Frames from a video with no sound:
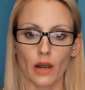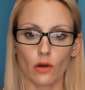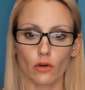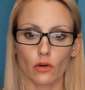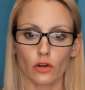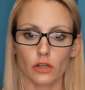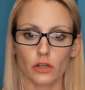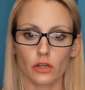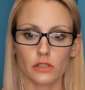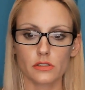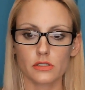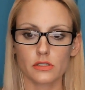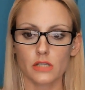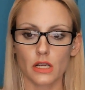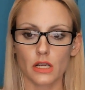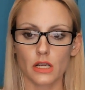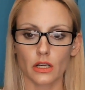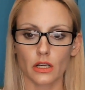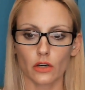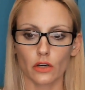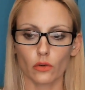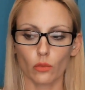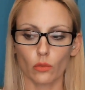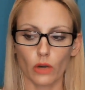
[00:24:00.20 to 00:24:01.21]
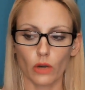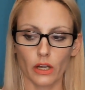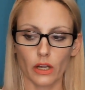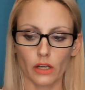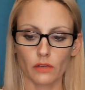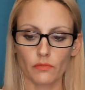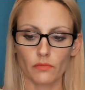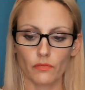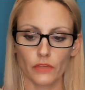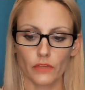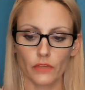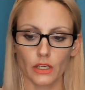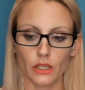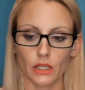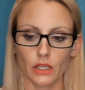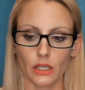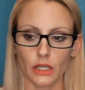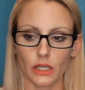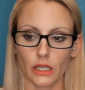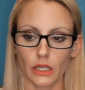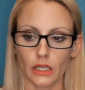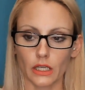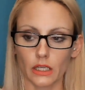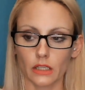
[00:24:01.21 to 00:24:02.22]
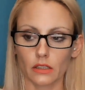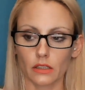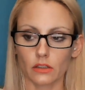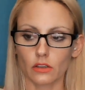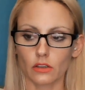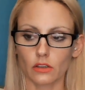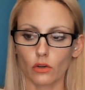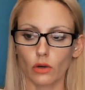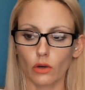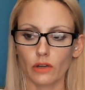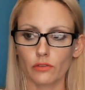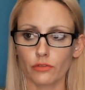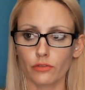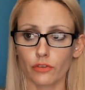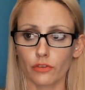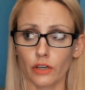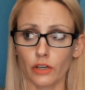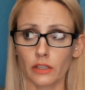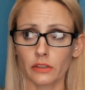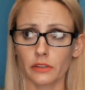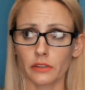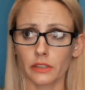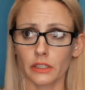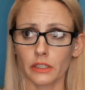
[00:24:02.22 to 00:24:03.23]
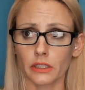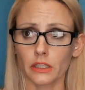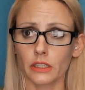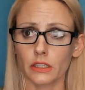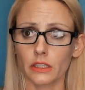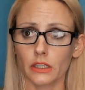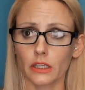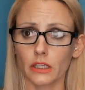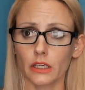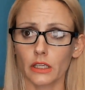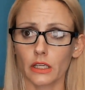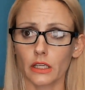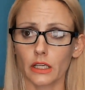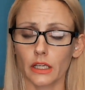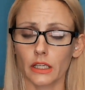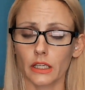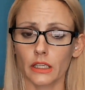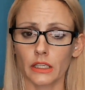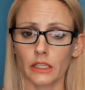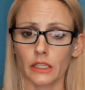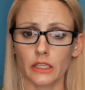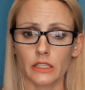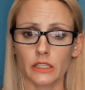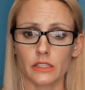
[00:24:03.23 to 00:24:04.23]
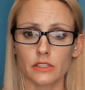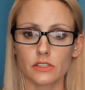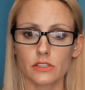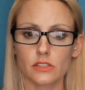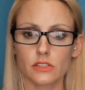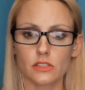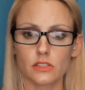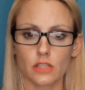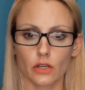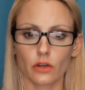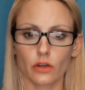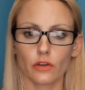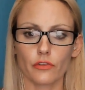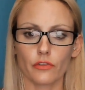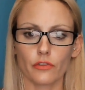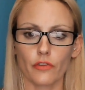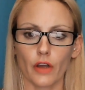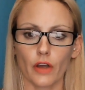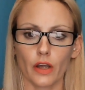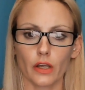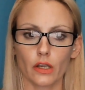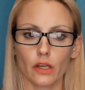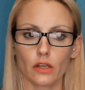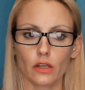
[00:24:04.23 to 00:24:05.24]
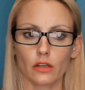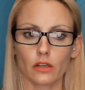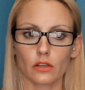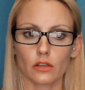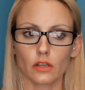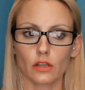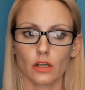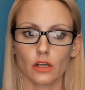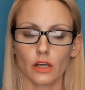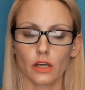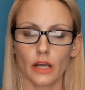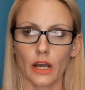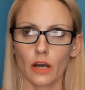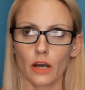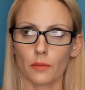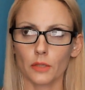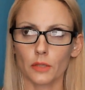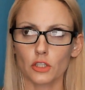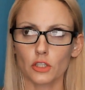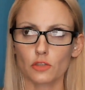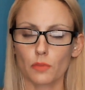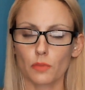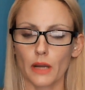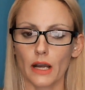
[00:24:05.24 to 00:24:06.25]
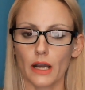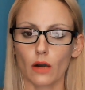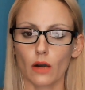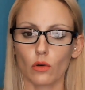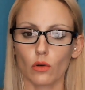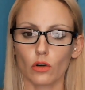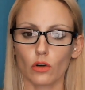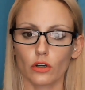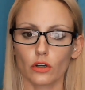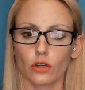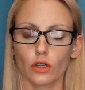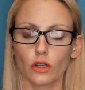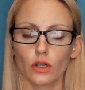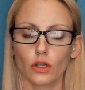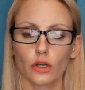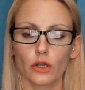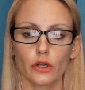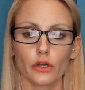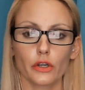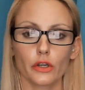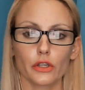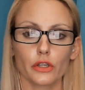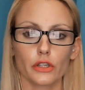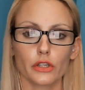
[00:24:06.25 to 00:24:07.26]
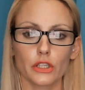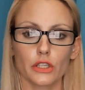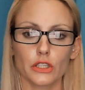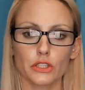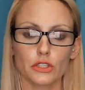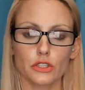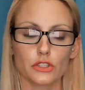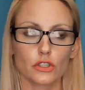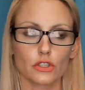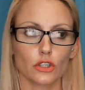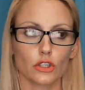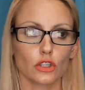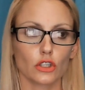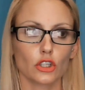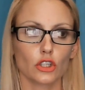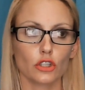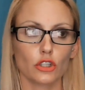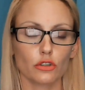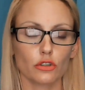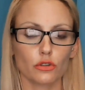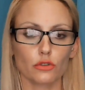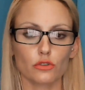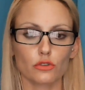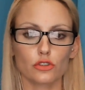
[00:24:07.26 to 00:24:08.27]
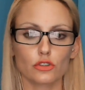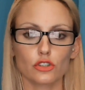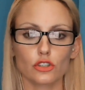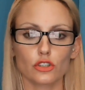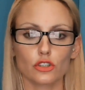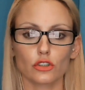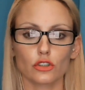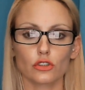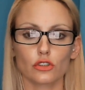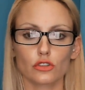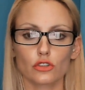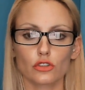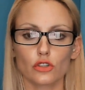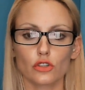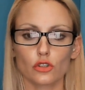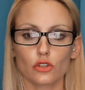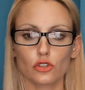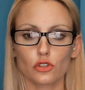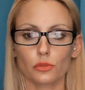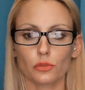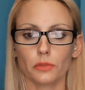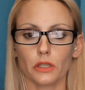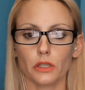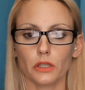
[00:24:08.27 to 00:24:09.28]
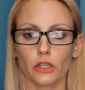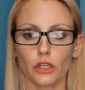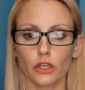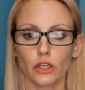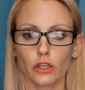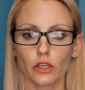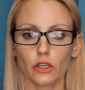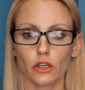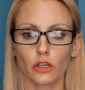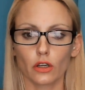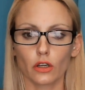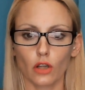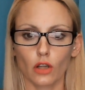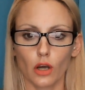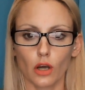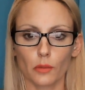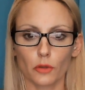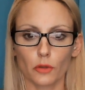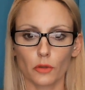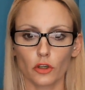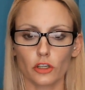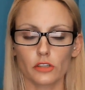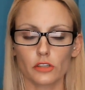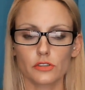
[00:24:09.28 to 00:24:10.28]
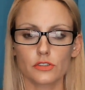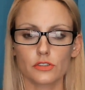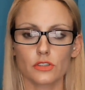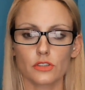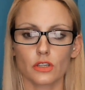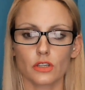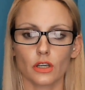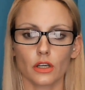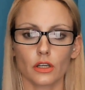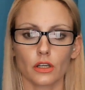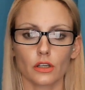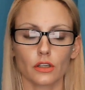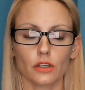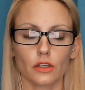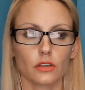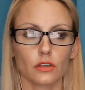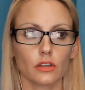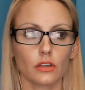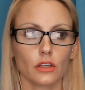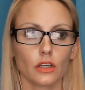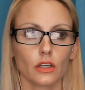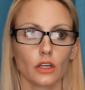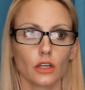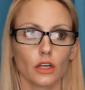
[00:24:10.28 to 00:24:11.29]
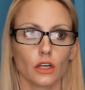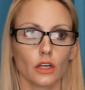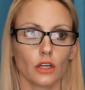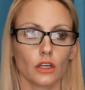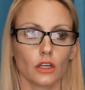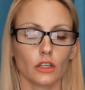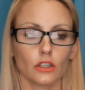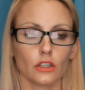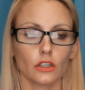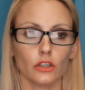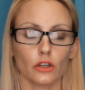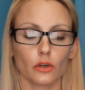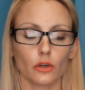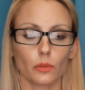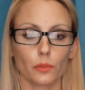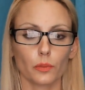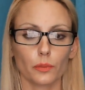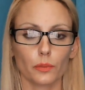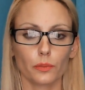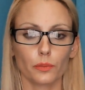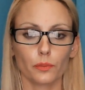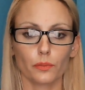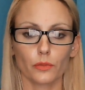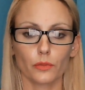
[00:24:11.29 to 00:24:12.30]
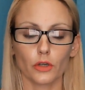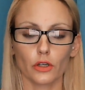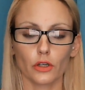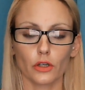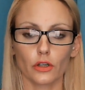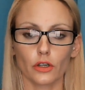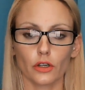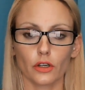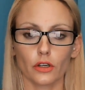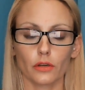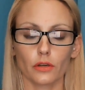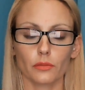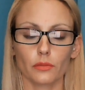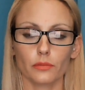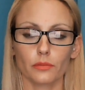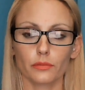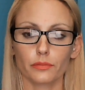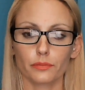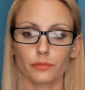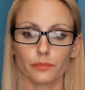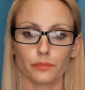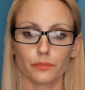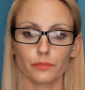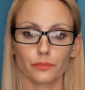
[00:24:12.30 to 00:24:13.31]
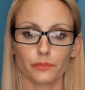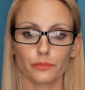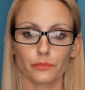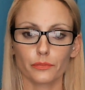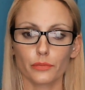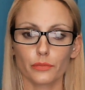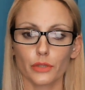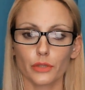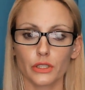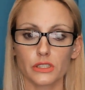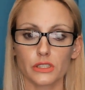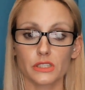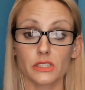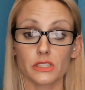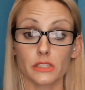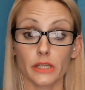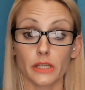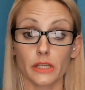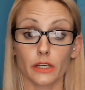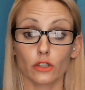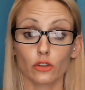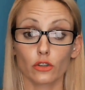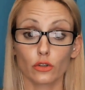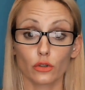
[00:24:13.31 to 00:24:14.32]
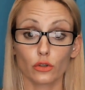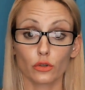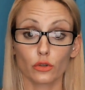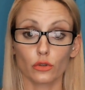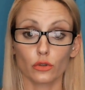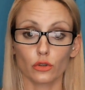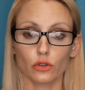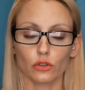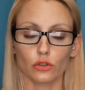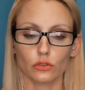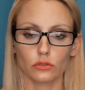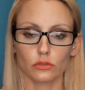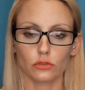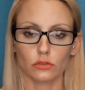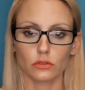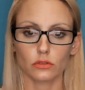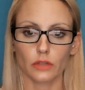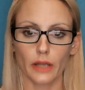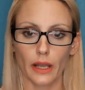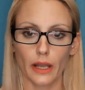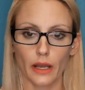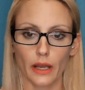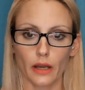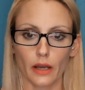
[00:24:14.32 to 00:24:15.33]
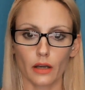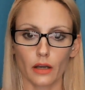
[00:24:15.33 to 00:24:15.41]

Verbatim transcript: is taken away. And quite frankly, it is terrifying how much power these huge social media conglomerates and, you know, um, places like Google have.